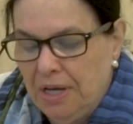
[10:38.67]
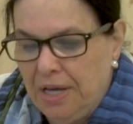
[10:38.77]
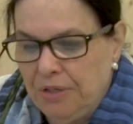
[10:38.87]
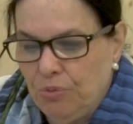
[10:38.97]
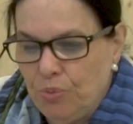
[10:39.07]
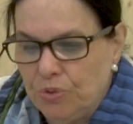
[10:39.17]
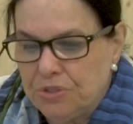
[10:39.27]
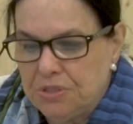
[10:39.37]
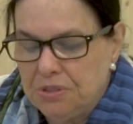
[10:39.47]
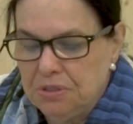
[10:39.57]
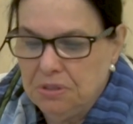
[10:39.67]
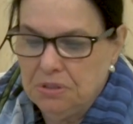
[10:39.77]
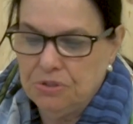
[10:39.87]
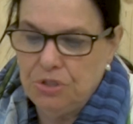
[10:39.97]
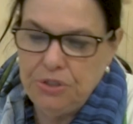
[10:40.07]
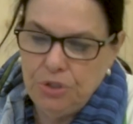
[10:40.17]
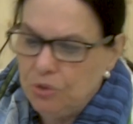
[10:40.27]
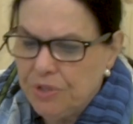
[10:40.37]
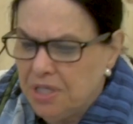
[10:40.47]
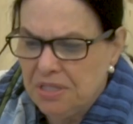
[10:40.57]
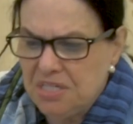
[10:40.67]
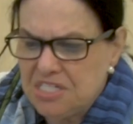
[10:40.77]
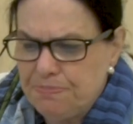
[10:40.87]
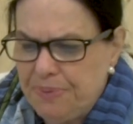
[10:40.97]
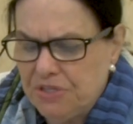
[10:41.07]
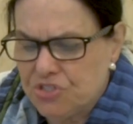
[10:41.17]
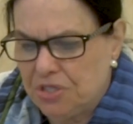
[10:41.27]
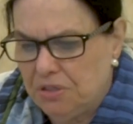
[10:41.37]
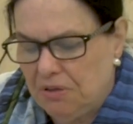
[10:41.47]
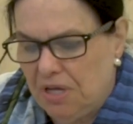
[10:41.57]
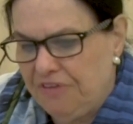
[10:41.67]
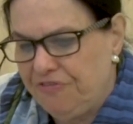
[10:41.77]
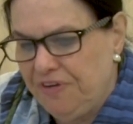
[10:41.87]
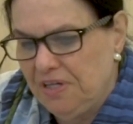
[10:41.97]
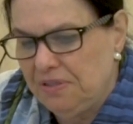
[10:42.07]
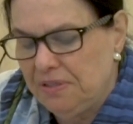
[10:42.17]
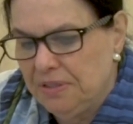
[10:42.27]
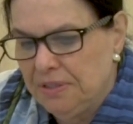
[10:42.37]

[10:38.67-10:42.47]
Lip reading: And looking at this picture, I feel